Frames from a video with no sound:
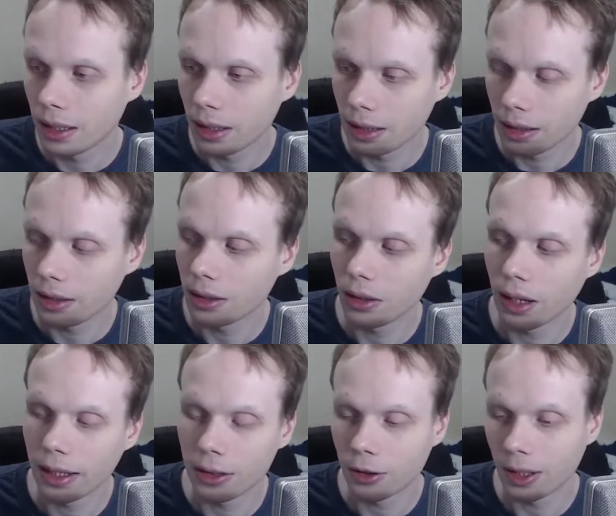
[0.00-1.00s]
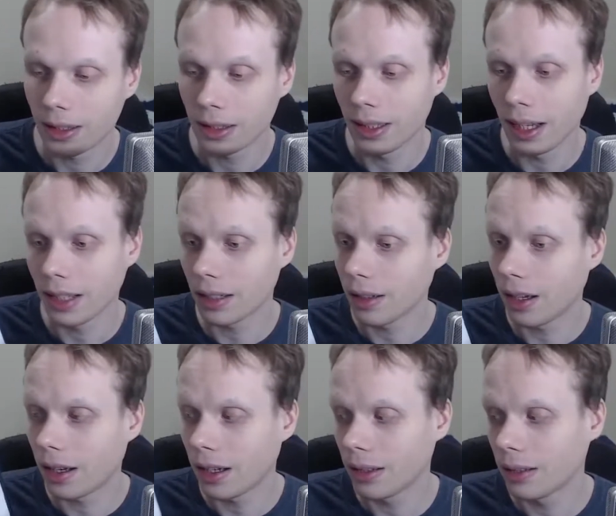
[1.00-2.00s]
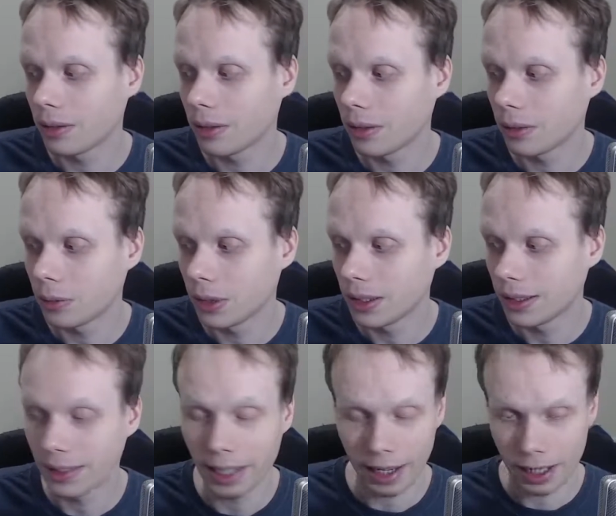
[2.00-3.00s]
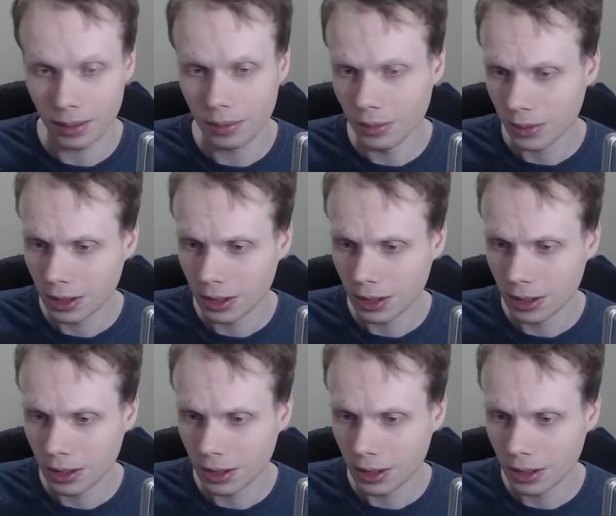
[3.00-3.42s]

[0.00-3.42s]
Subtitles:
And, I had to crank the gain a lot, which is sad.